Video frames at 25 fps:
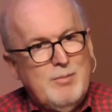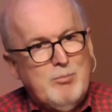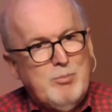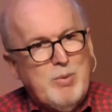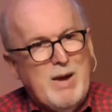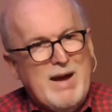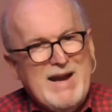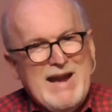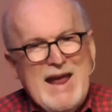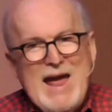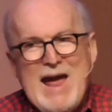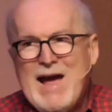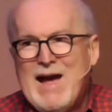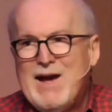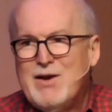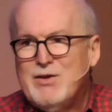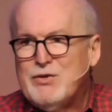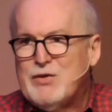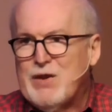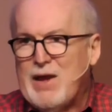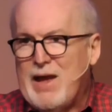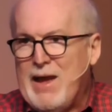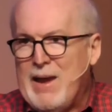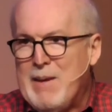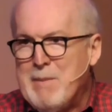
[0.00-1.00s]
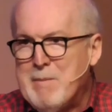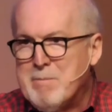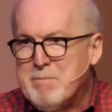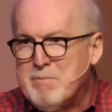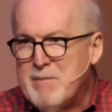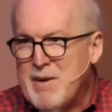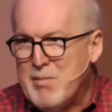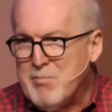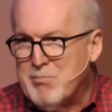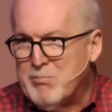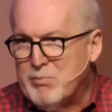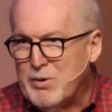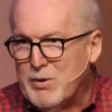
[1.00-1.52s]
but as a
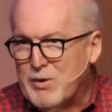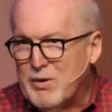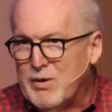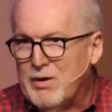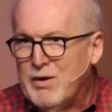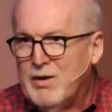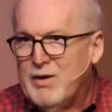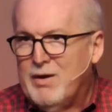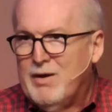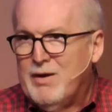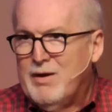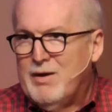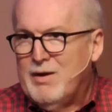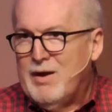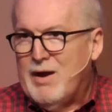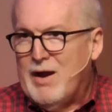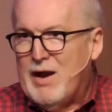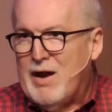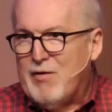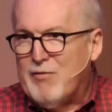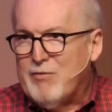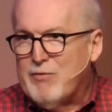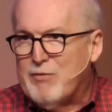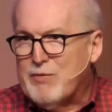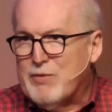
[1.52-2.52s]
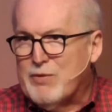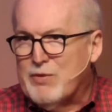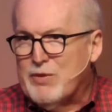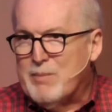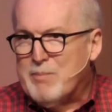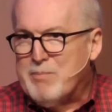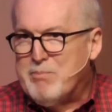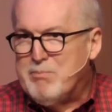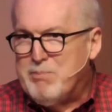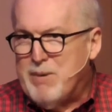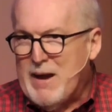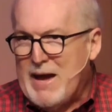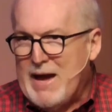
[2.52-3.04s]
member of the
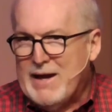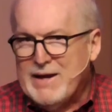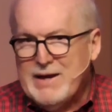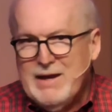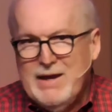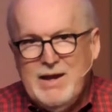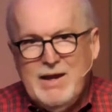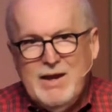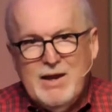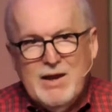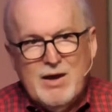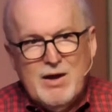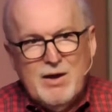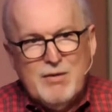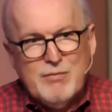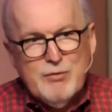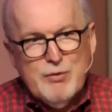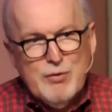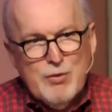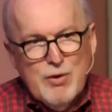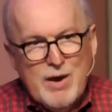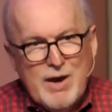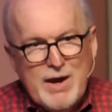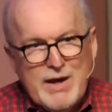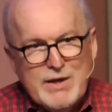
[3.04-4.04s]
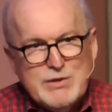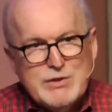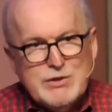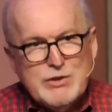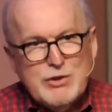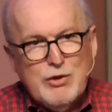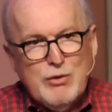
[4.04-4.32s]
body of Christ,